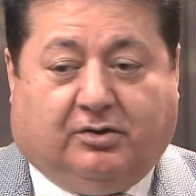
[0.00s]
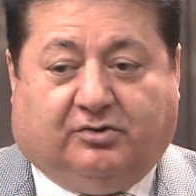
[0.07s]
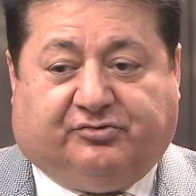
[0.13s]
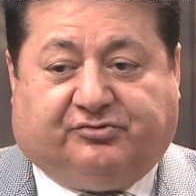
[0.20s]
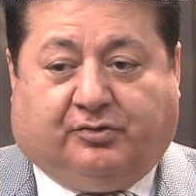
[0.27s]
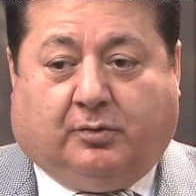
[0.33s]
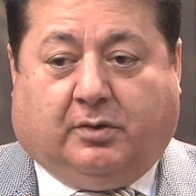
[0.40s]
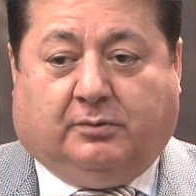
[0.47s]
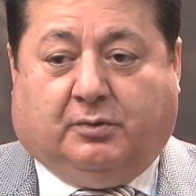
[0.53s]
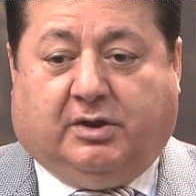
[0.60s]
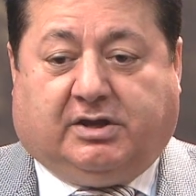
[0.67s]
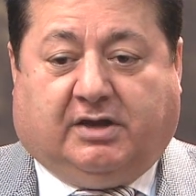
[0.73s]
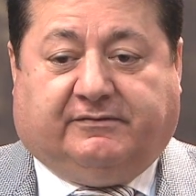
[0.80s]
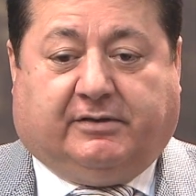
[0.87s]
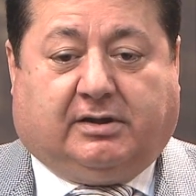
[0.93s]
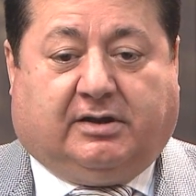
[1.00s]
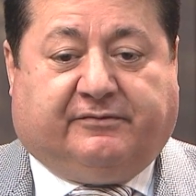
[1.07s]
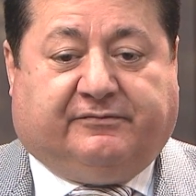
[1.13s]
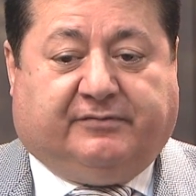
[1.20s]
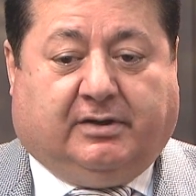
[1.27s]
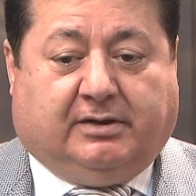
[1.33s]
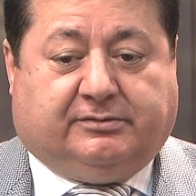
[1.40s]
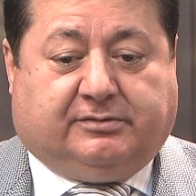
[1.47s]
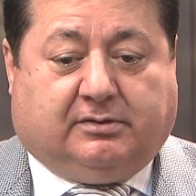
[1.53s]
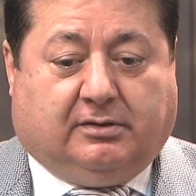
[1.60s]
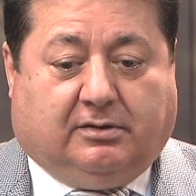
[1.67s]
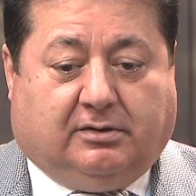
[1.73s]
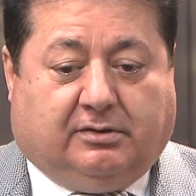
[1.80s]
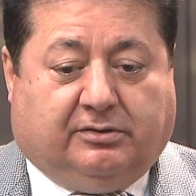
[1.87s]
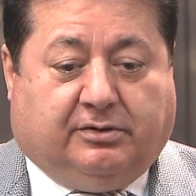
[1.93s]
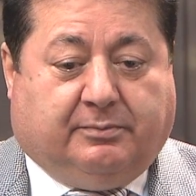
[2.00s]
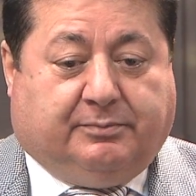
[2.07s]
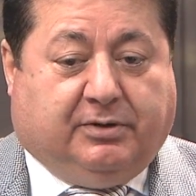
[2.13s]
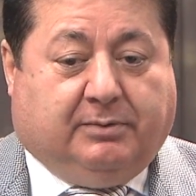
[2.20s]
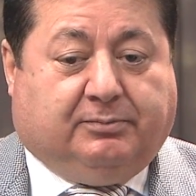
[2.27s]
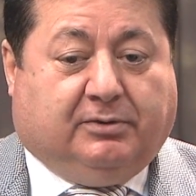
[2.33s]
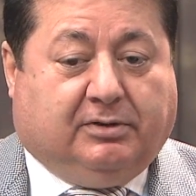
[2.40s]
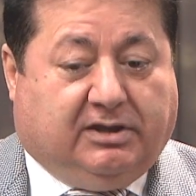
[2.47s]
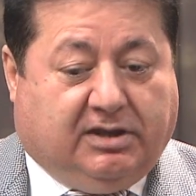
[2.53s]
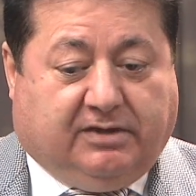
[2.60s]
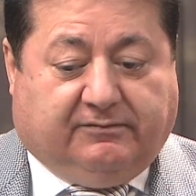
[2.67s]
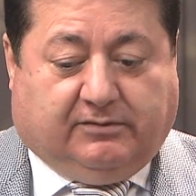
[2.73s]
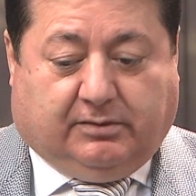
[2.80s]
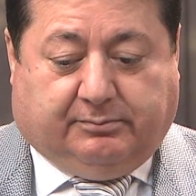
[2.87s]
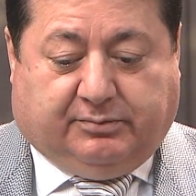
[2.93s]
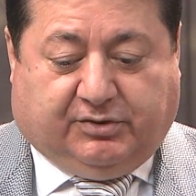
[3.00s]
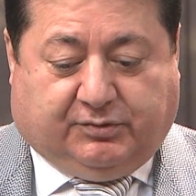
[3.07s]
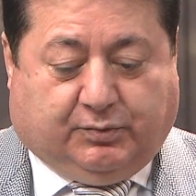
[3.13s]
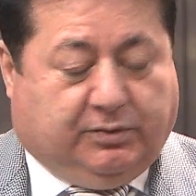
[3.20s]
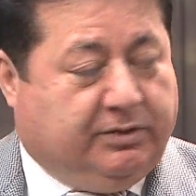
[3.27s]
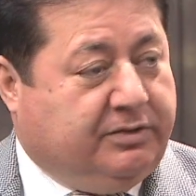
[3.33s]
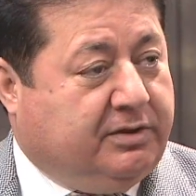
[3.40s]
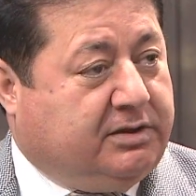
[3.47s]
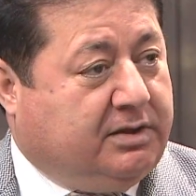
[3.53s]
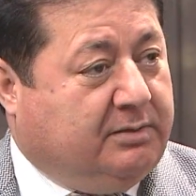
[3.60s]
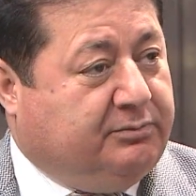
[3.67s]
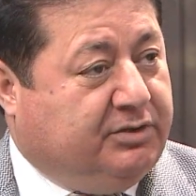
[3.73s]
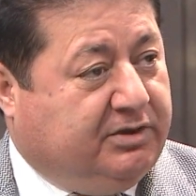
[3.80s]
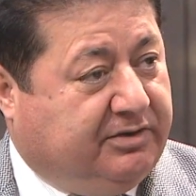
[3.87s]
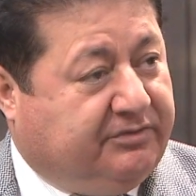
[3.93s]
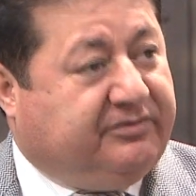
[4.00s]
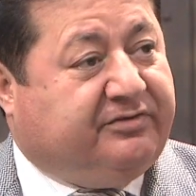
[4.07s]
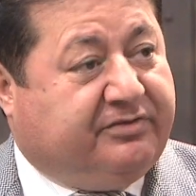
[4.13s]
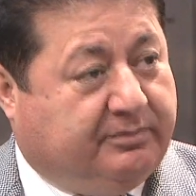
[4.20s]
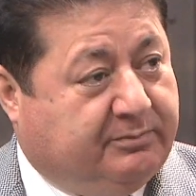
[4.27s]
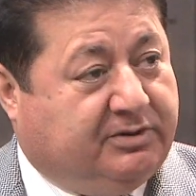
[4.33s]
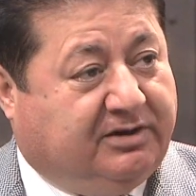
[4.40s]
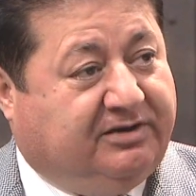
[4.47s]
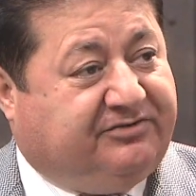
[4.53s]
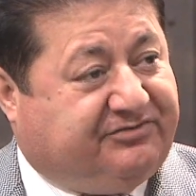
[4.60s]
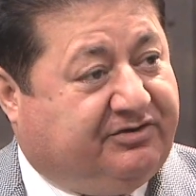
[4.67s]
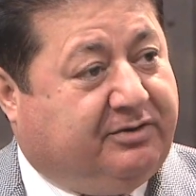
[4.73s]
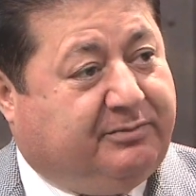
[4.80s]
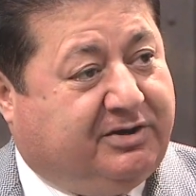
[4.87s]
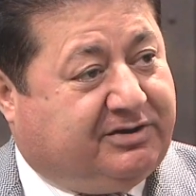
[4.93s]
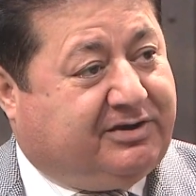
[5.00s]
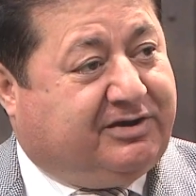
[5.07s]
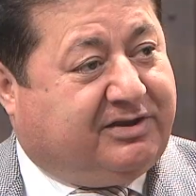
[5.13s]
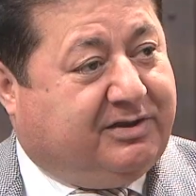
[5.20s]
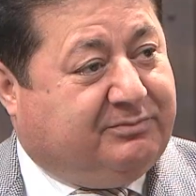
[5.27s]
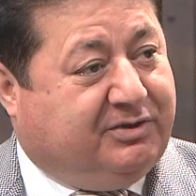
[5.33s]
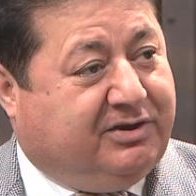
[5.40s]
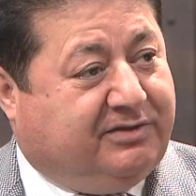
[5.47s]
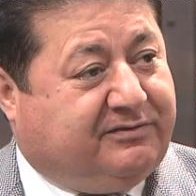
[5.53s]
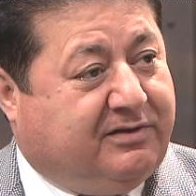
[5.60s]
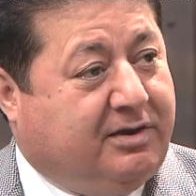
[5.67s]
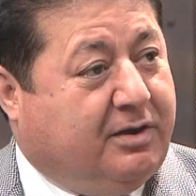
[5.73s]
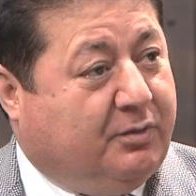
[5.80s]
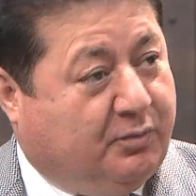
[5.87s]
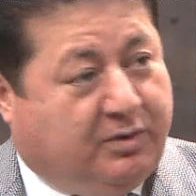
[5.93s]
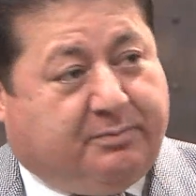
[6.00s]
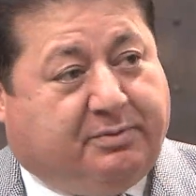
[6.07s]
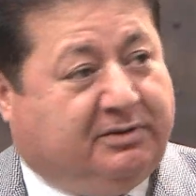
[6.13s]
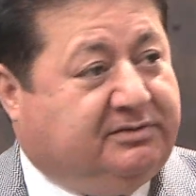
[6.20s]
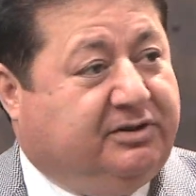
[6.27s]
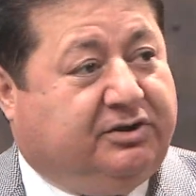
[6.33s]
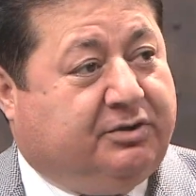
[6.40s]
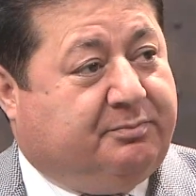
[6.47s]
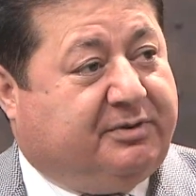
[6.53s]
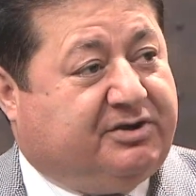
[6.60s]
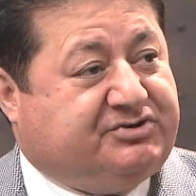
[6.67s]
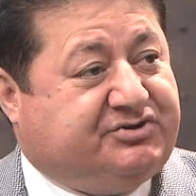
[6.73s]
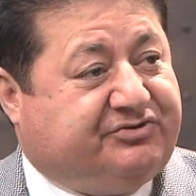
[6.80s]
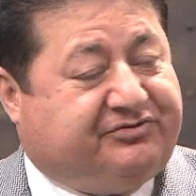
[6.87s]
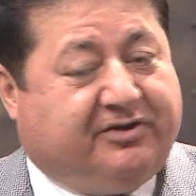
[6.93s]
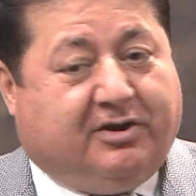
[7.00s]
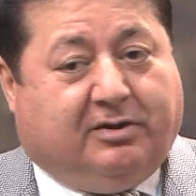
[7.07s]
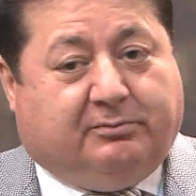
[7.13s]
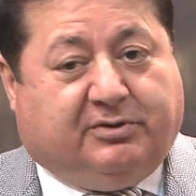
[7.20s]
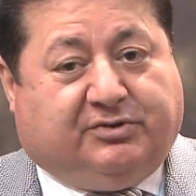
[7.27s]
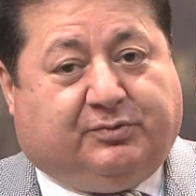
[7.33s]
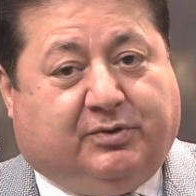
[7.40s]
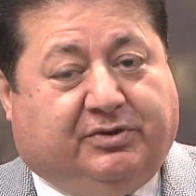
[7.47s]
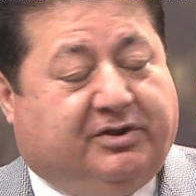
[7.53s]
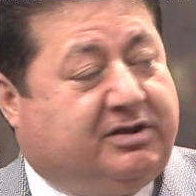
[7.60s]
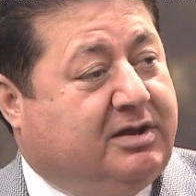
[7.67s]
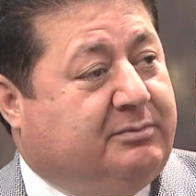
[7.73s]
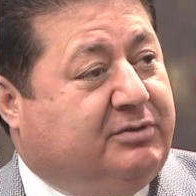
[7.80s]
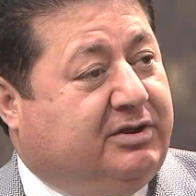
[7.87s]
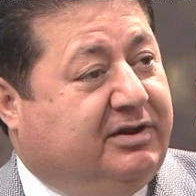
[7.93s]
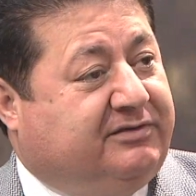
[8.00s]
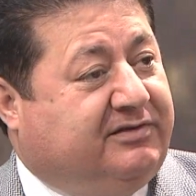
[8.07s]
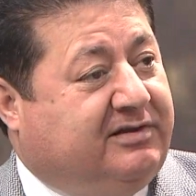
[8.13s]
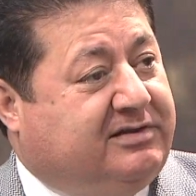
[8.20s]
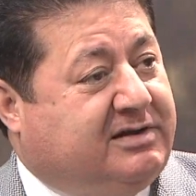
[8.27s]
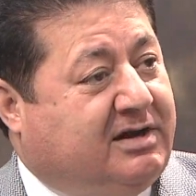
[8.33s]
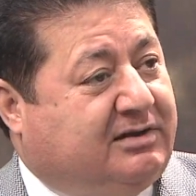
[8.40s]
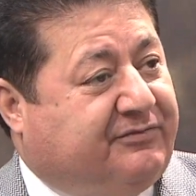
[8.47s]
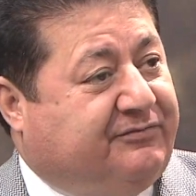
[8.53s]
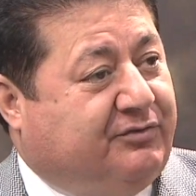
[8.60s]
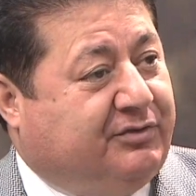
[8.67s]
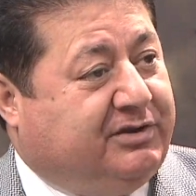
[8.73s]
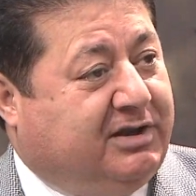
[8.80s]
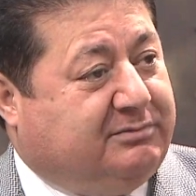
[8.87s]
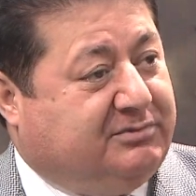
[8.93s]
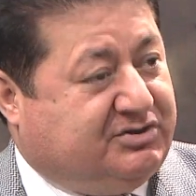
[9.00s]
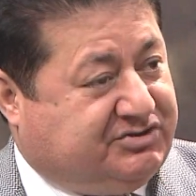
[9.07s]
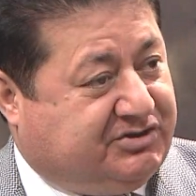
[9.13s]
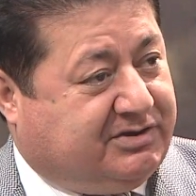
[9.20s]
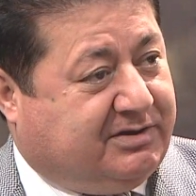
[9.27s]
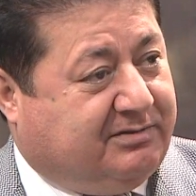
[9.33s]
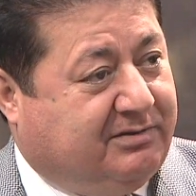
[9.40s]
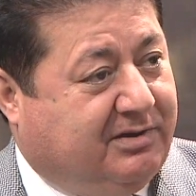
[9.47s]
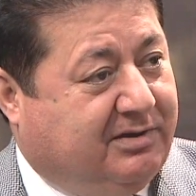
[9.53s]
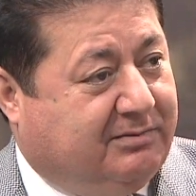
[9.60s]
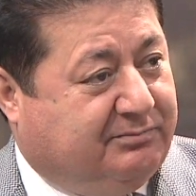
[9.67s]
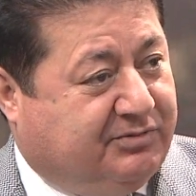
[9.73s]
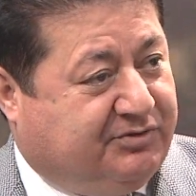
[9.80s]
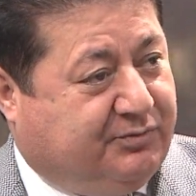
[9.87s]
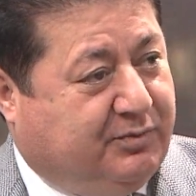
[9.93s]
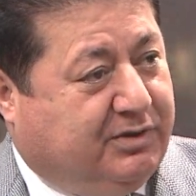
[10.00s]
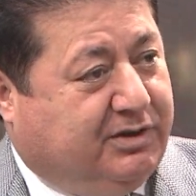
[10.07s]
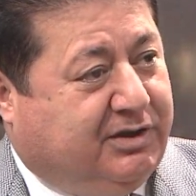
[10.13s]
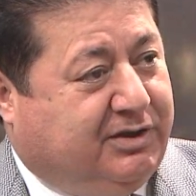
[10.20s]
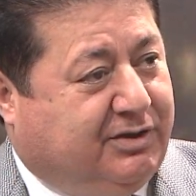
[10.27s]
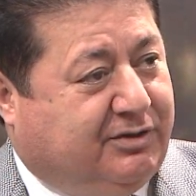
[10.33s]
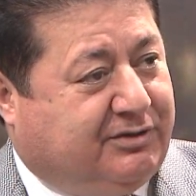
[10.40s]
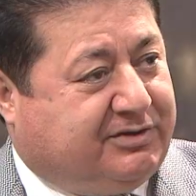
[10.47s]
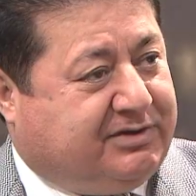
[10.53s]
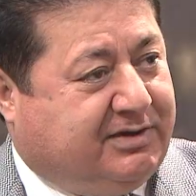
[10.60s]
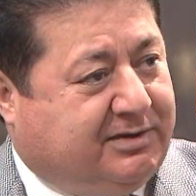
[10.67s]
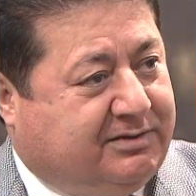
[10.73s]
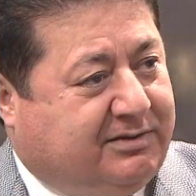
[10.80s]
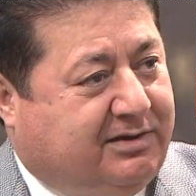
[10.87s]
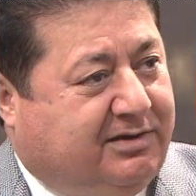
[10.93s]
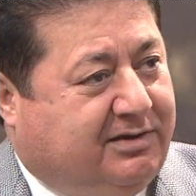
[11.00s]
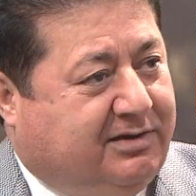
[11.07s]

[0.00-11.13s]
So when we cover event, the people, even between the community, the Middle Eastern American community, we building bridges between the community in California and Michigan, between New York and